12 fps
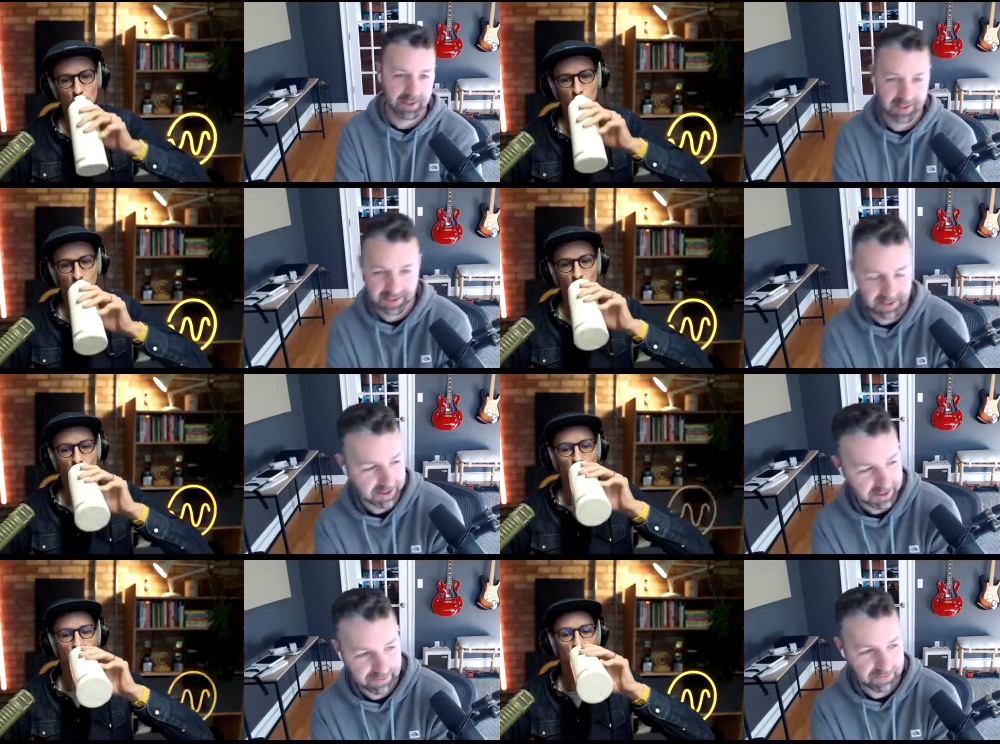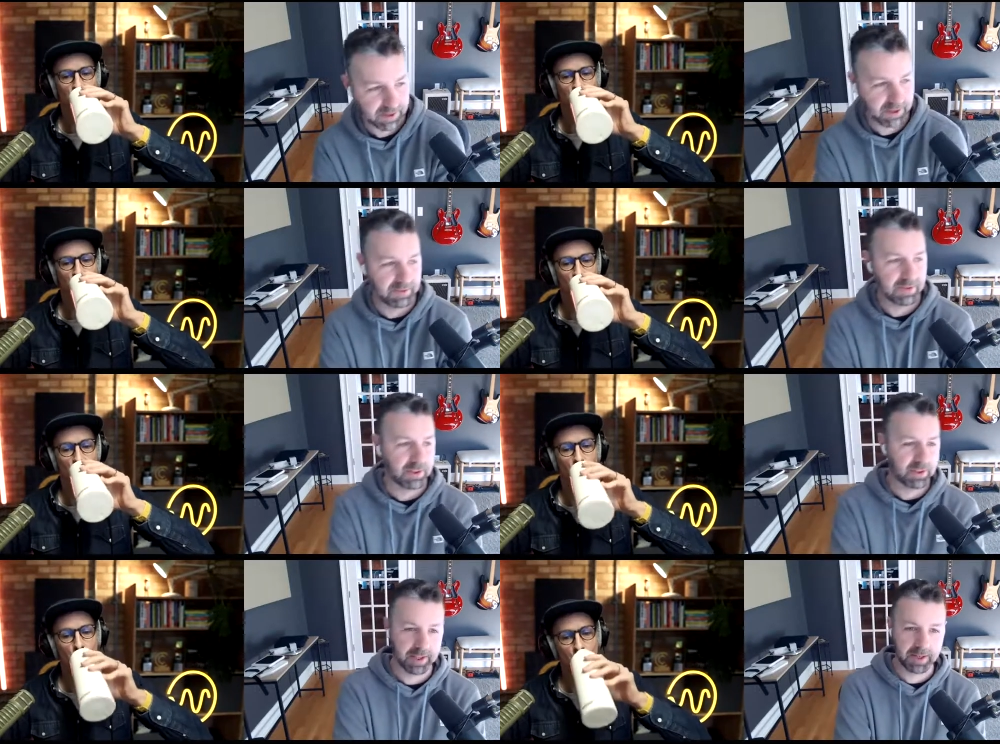Speaker 1: is, is full of
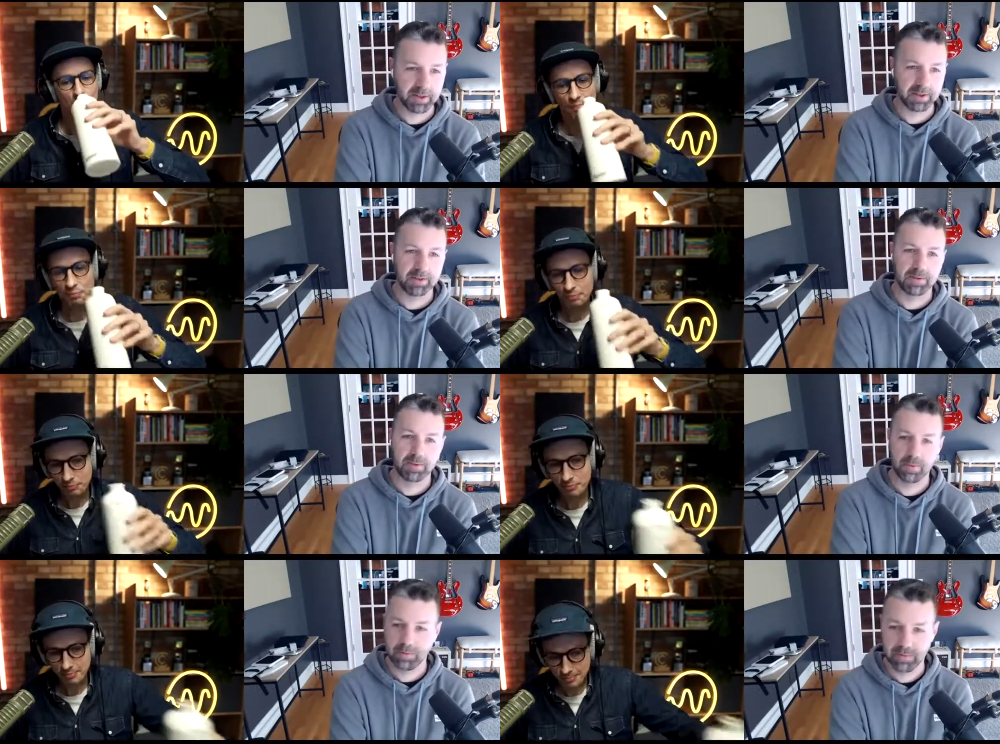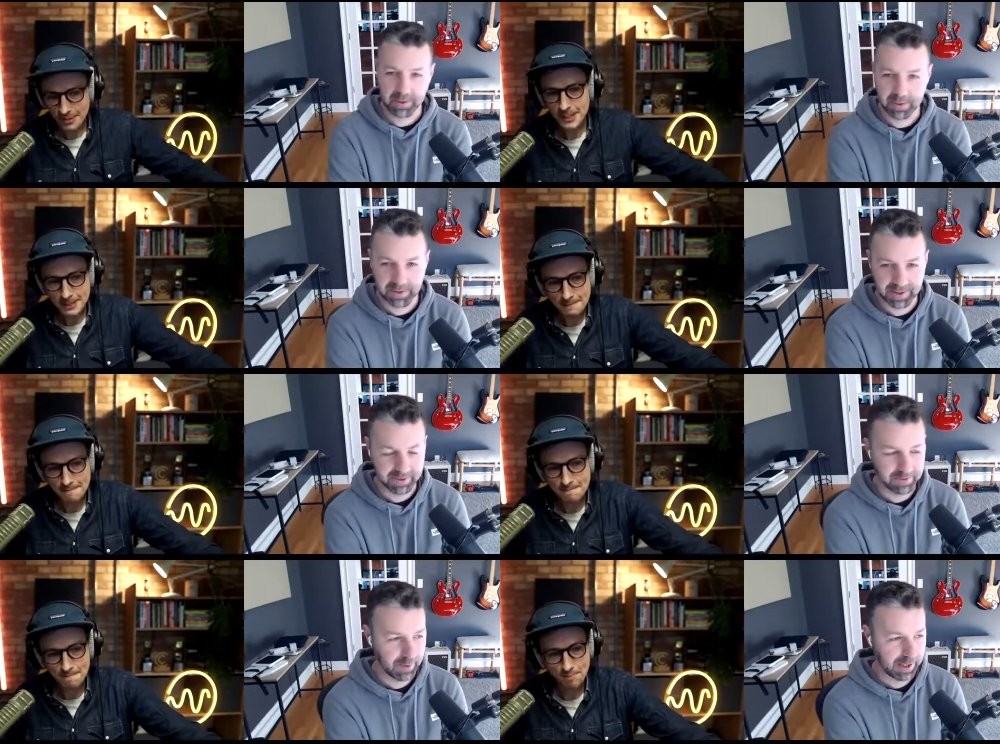just gear reviews and
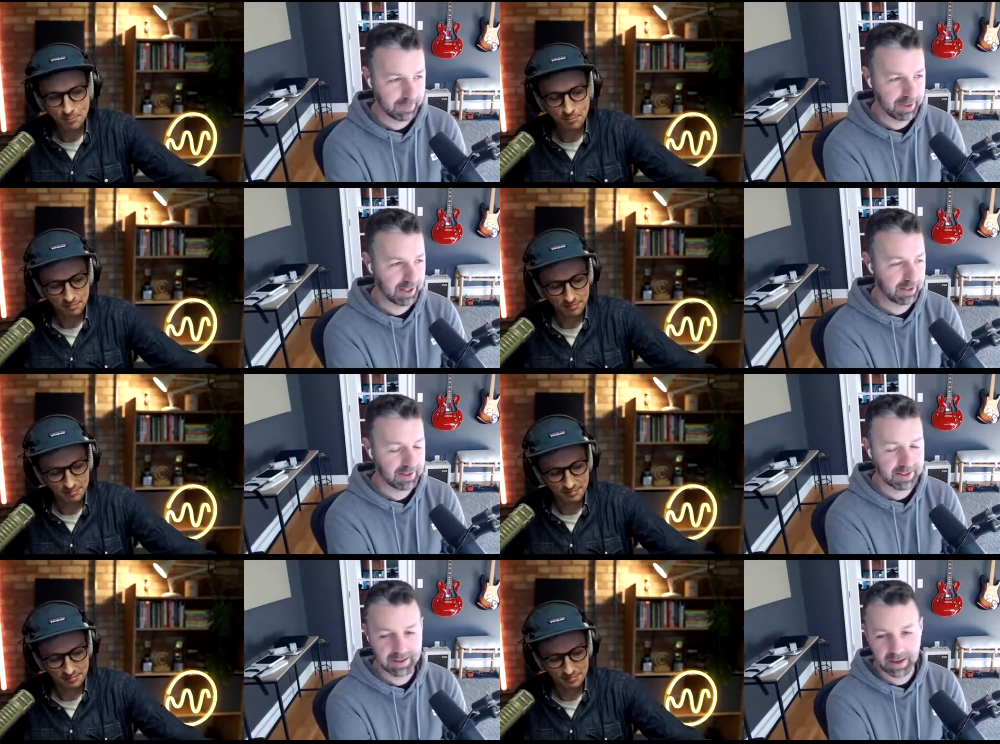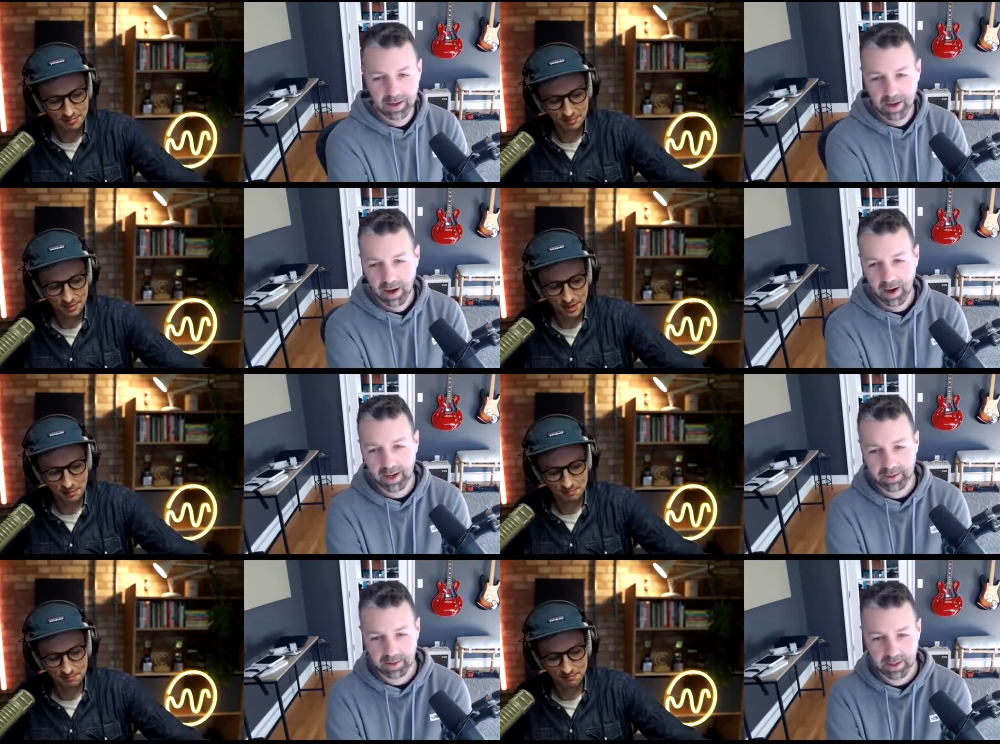recommendations. All right,
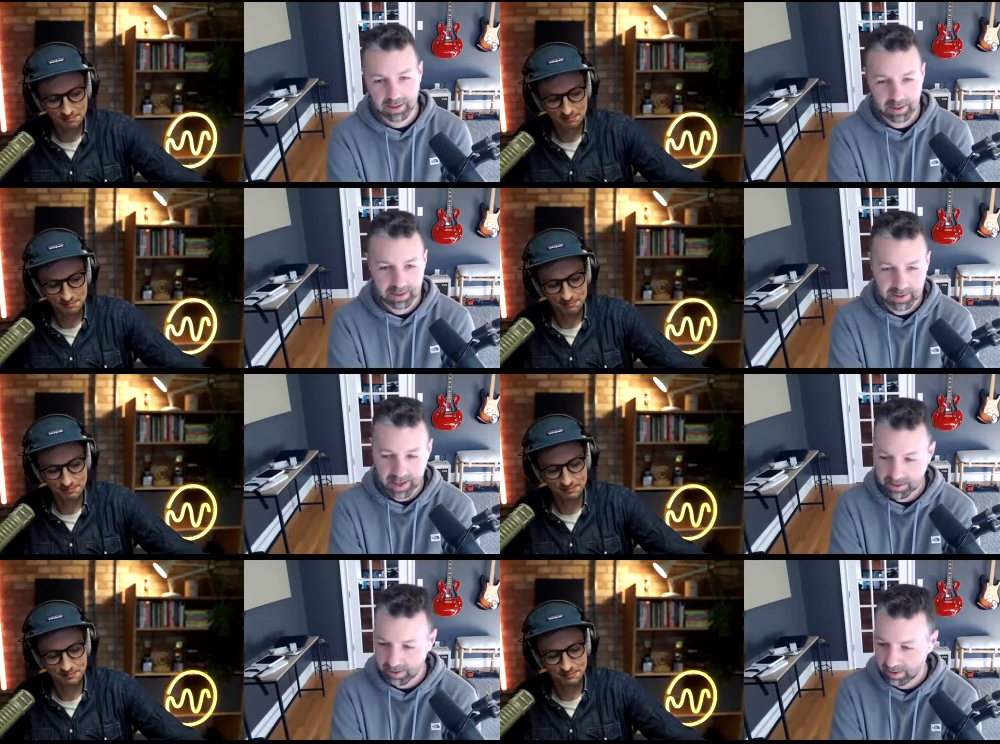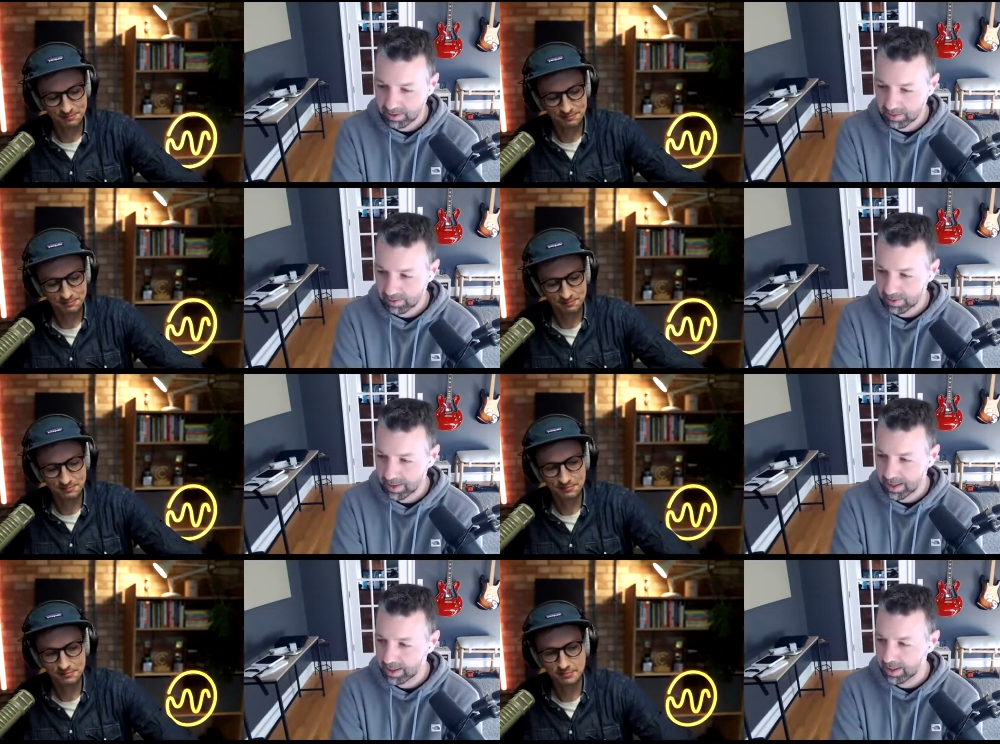so let, let's actually get
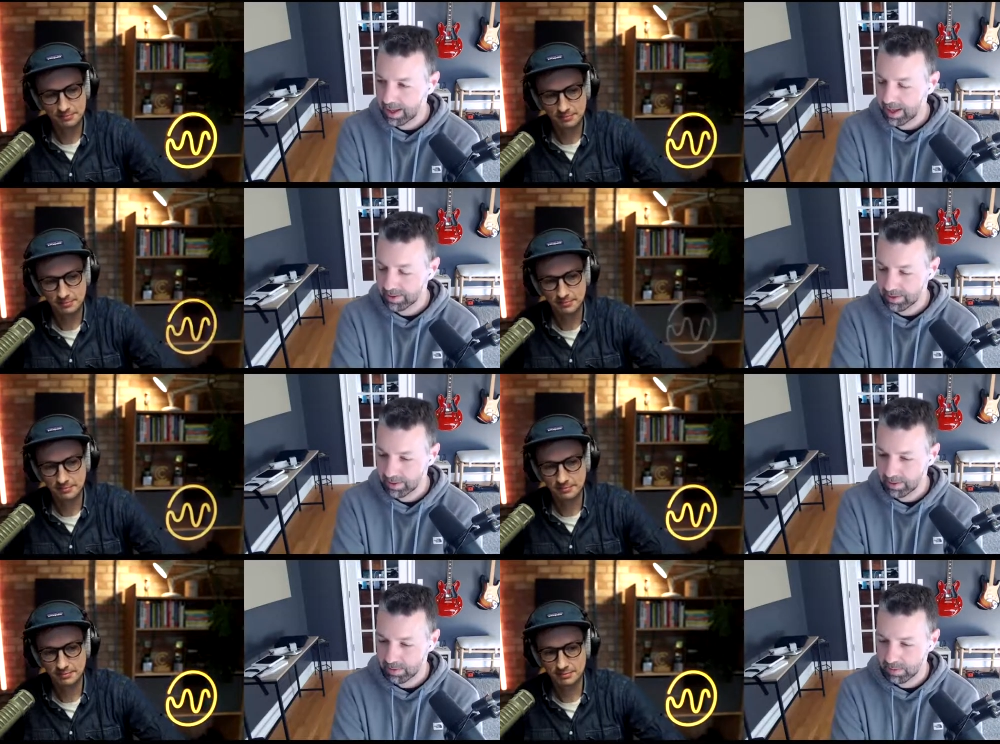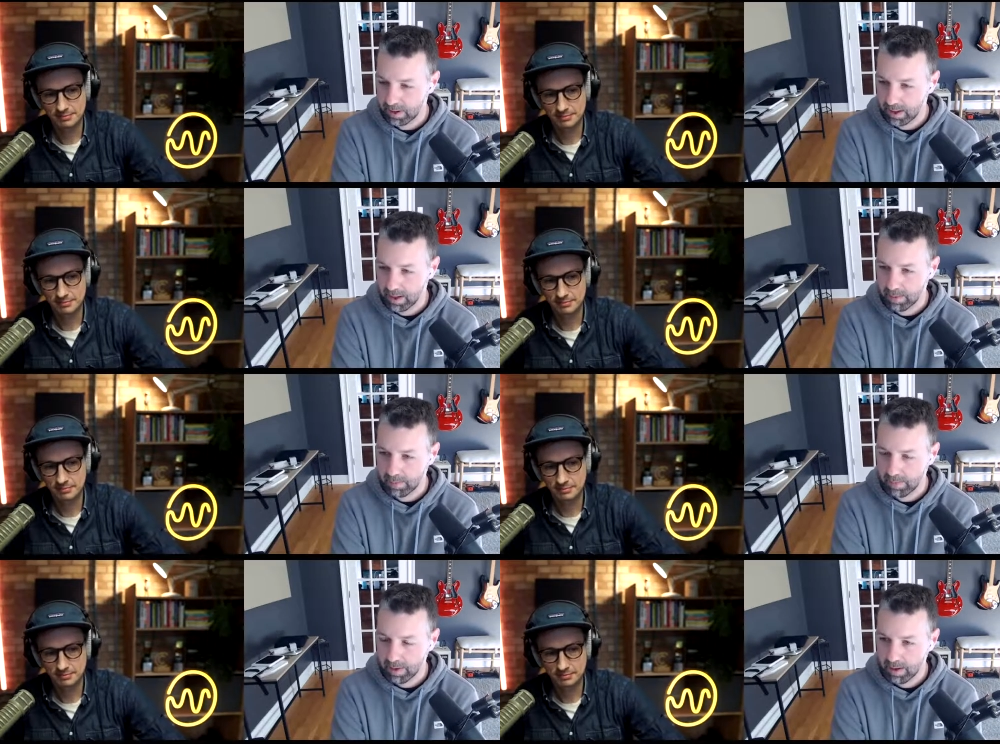into that. So um,